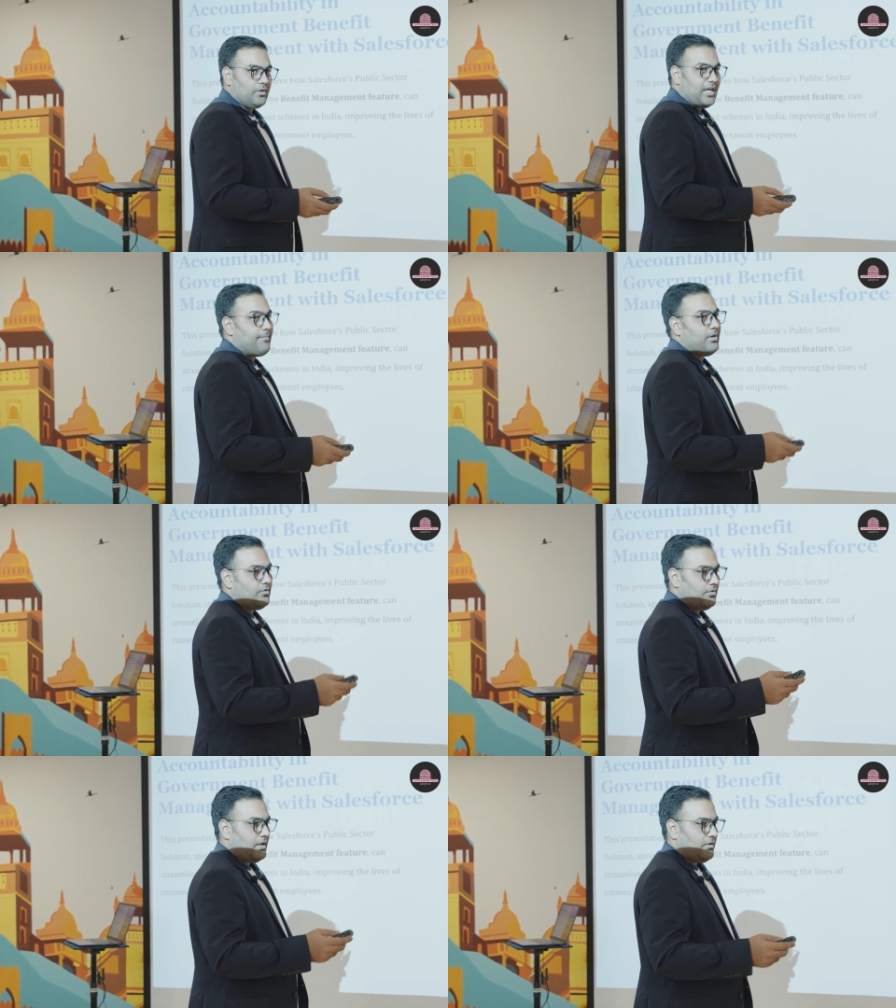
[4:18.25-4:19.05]
came
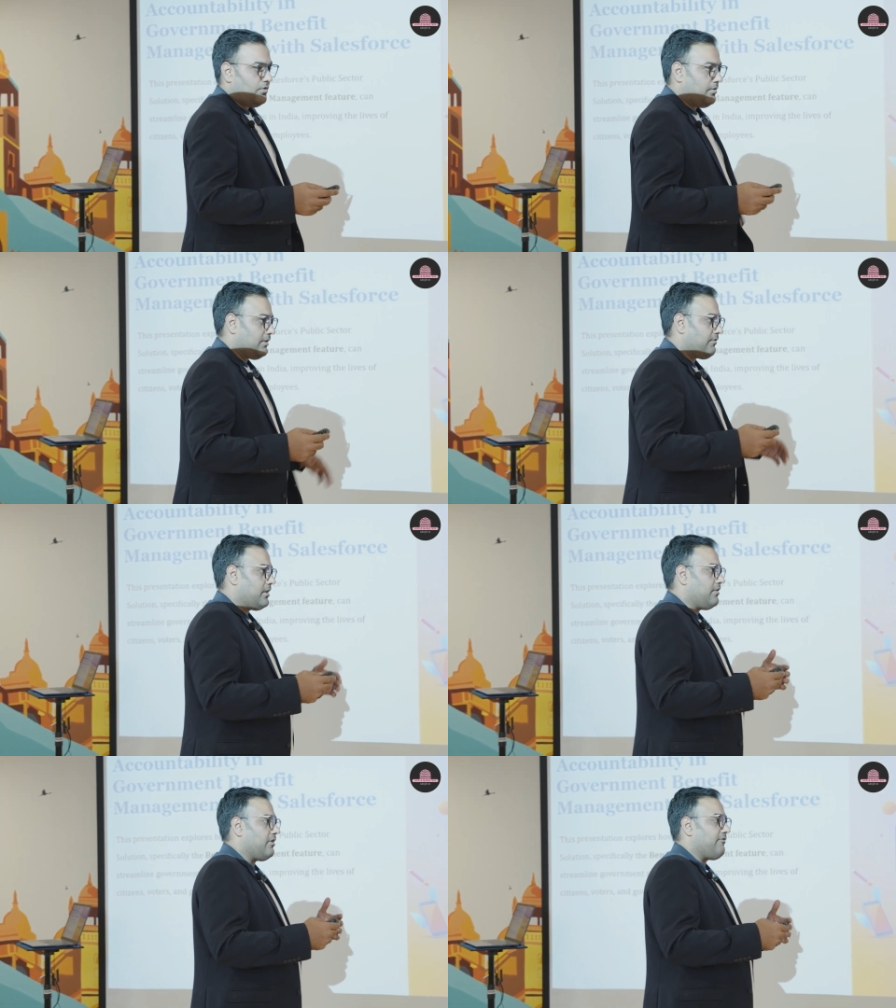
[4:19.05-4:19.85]
into the, it
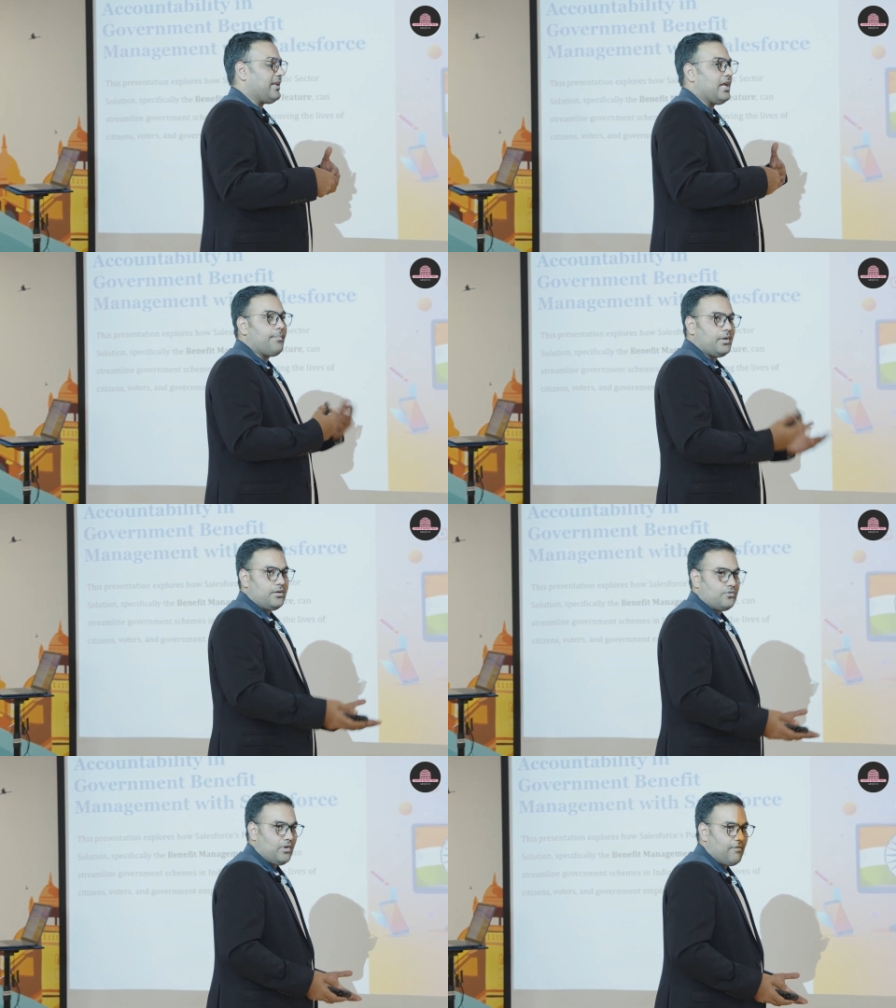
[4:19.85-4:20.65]
was very
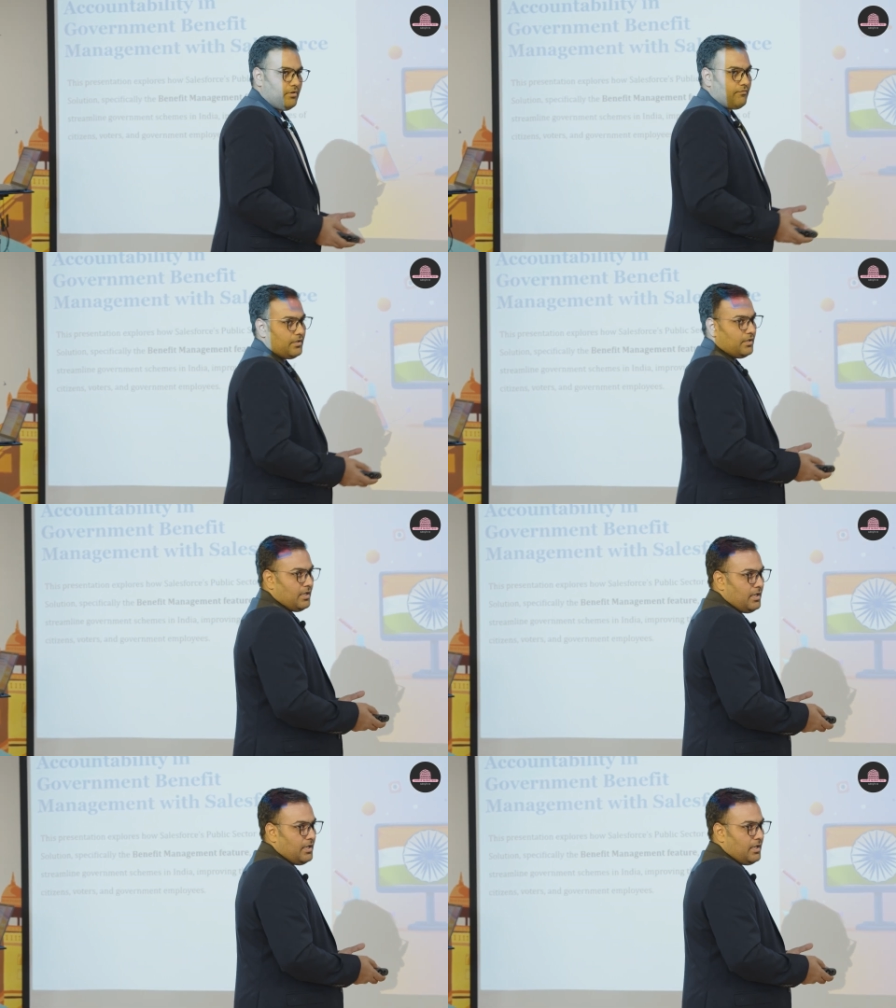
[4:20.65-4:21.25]
apparent to everyone,